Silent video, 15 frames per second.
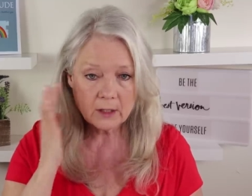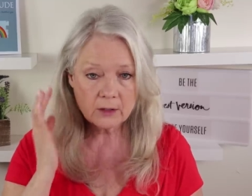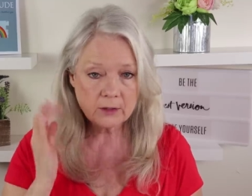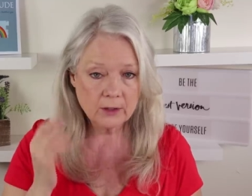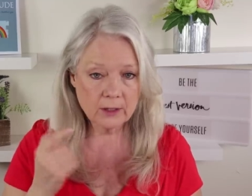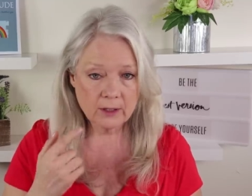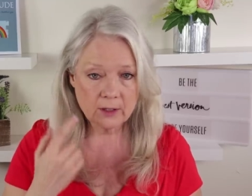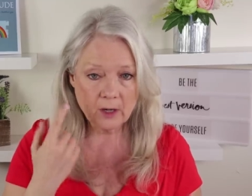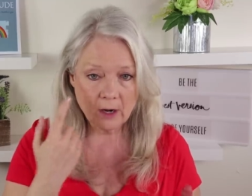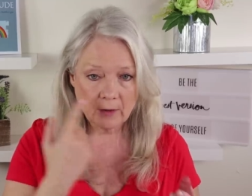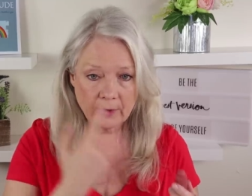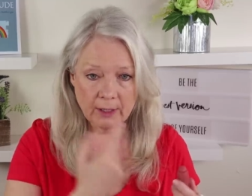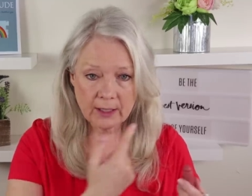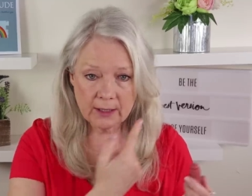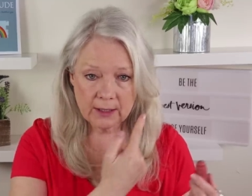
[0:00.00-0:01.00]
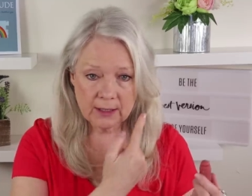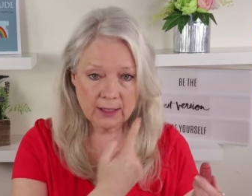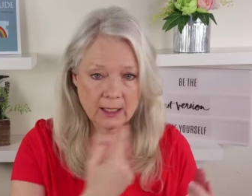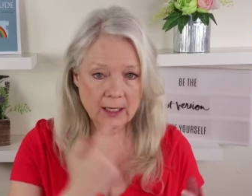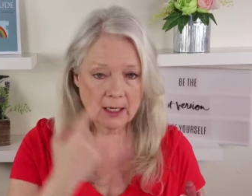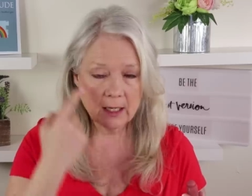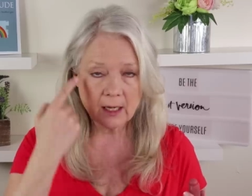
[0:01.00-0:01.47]
So you can already
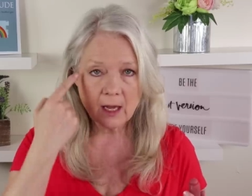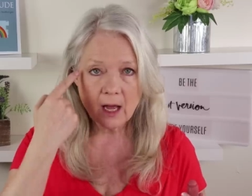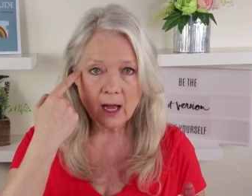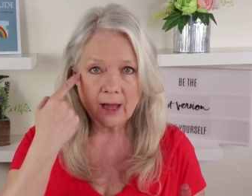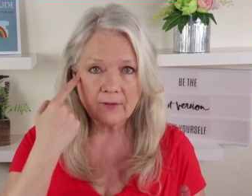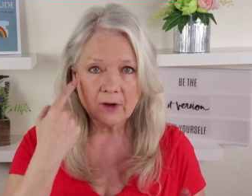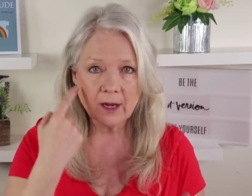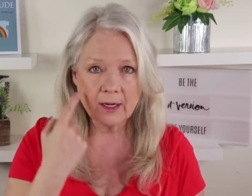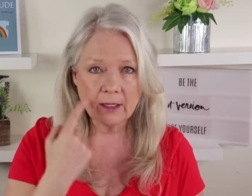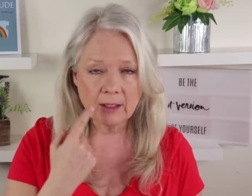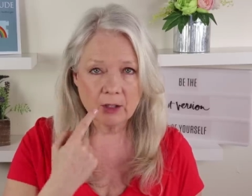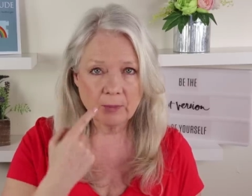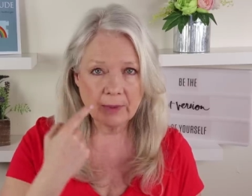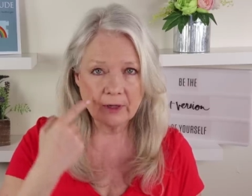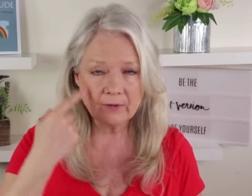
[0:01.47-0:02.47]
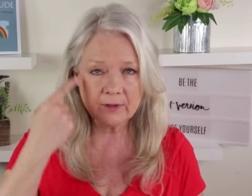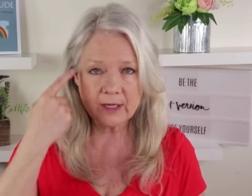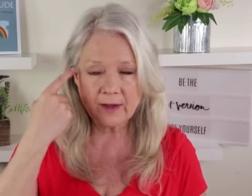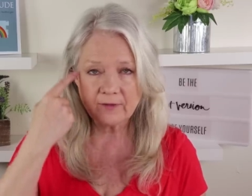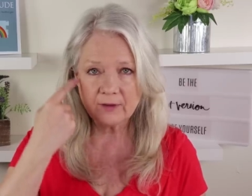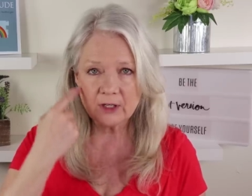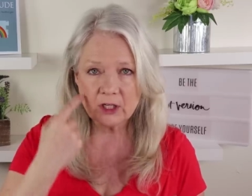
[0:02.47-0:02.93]
see I've got a little bit of
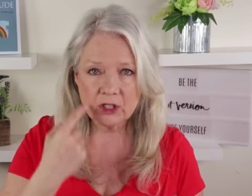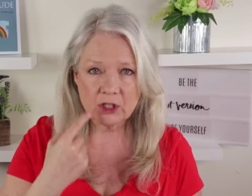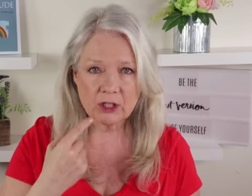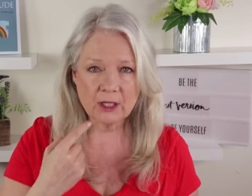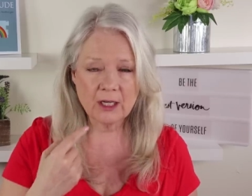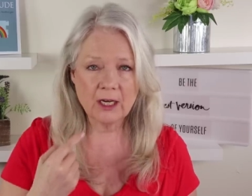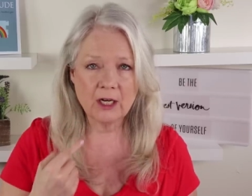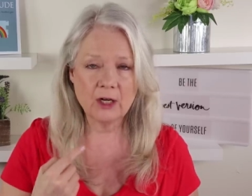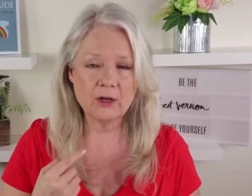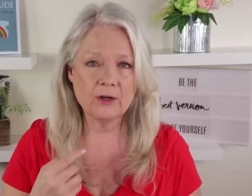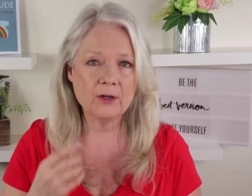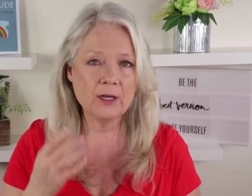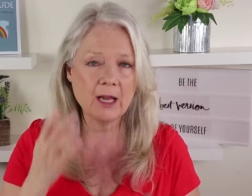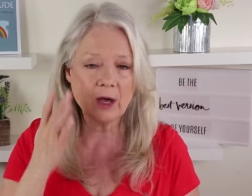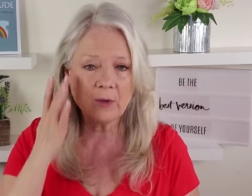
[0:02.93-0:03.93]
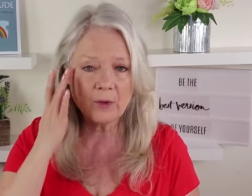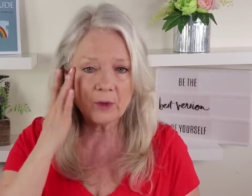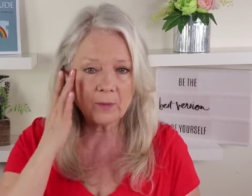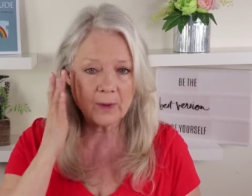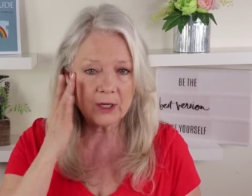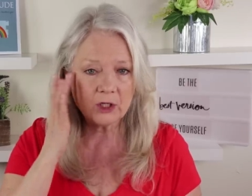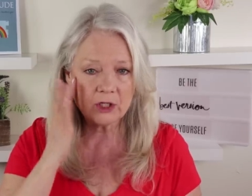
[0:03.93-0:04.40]
definition here now
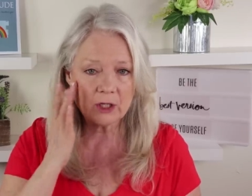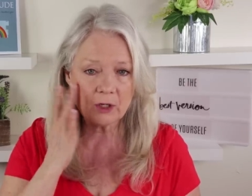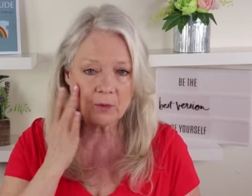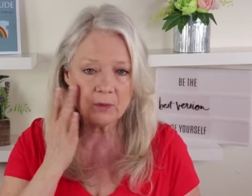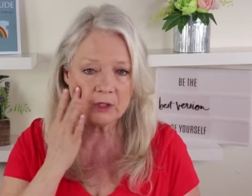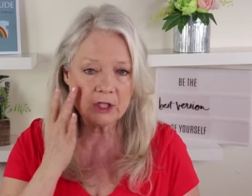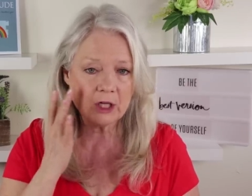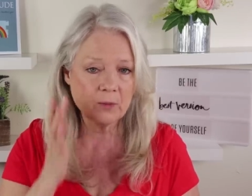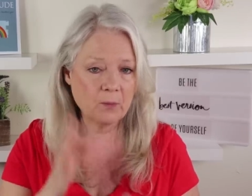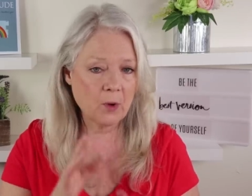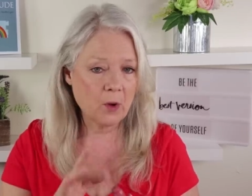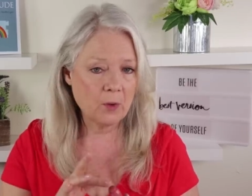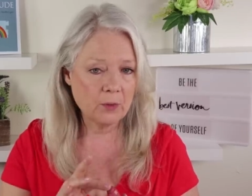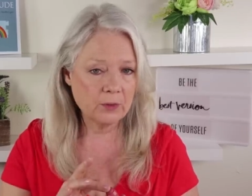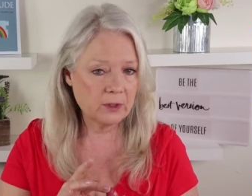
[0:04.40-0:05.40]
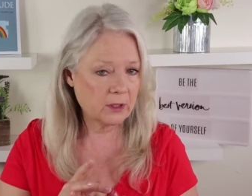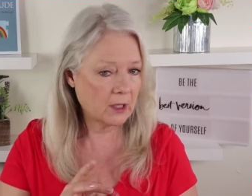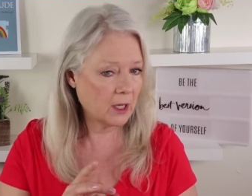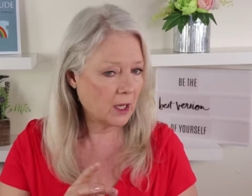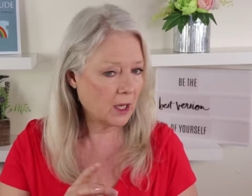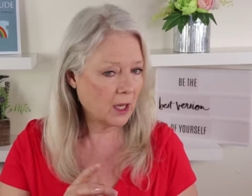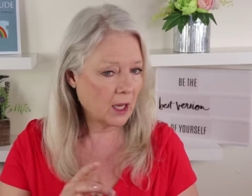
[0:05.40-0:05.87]
with my cheek
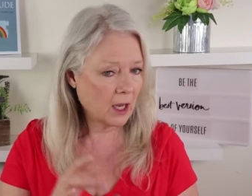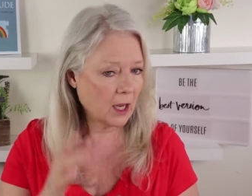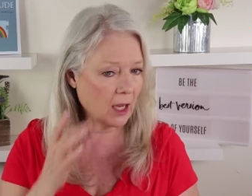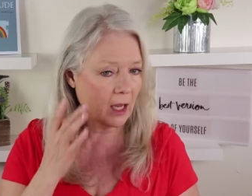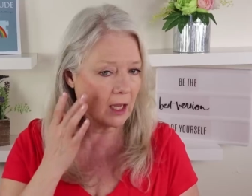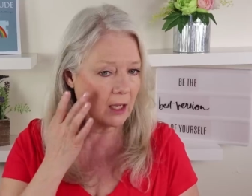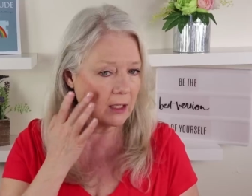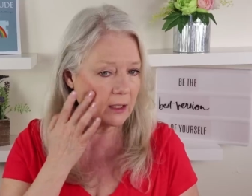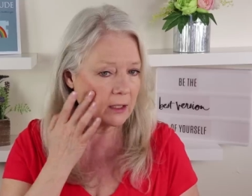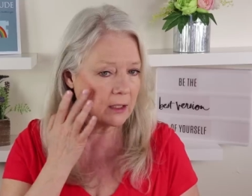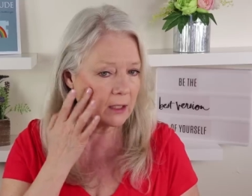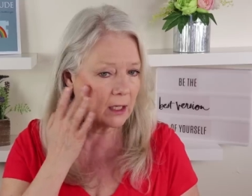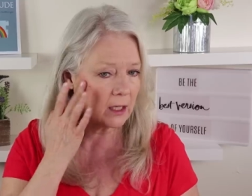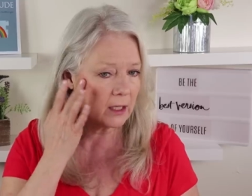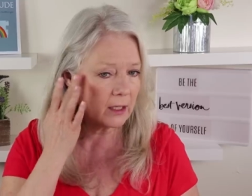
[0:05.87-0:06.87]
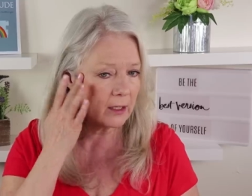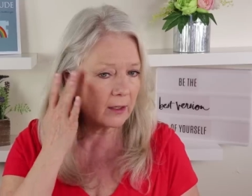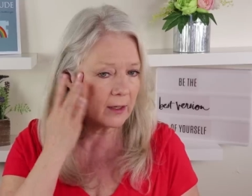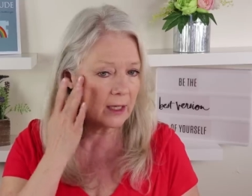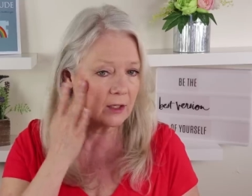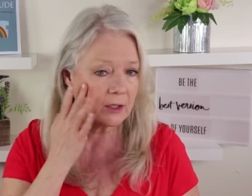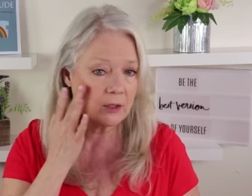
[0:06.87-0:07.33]
cheekbones and
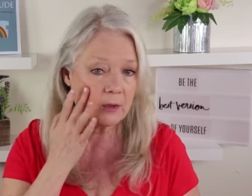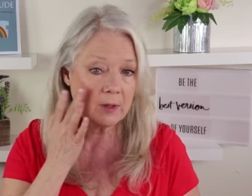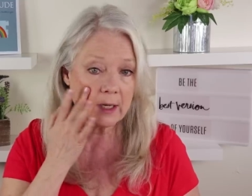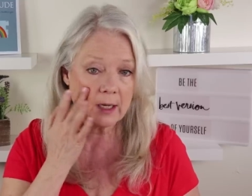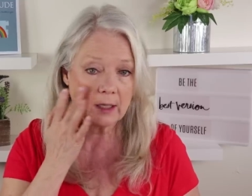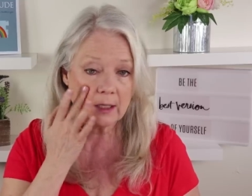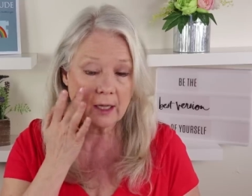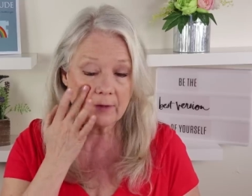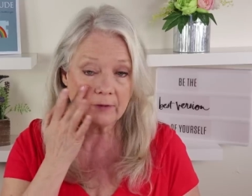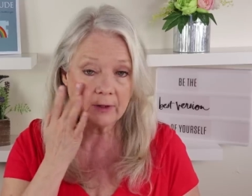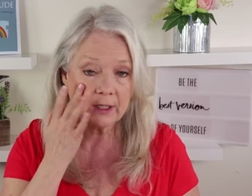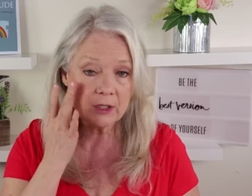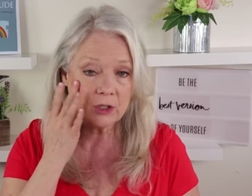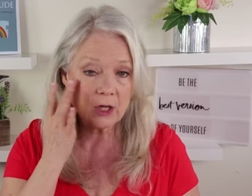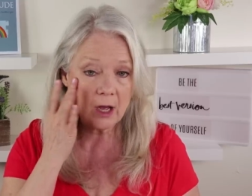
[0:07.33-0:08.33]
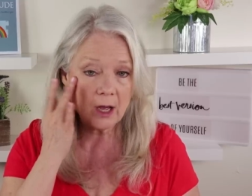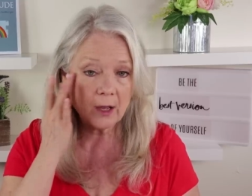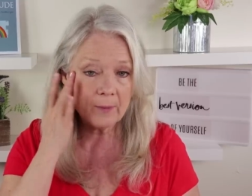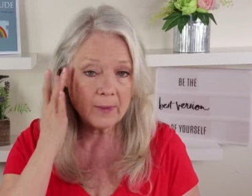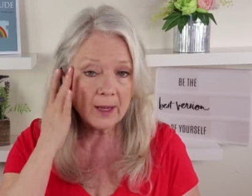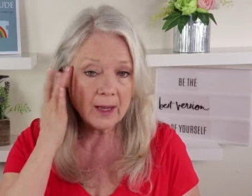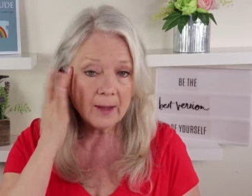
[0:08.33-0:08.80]
uh, that's doing a lovely
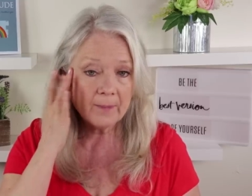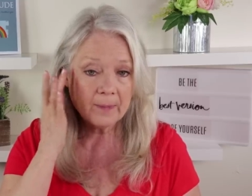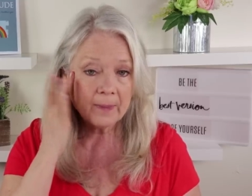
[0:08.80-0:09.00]
job.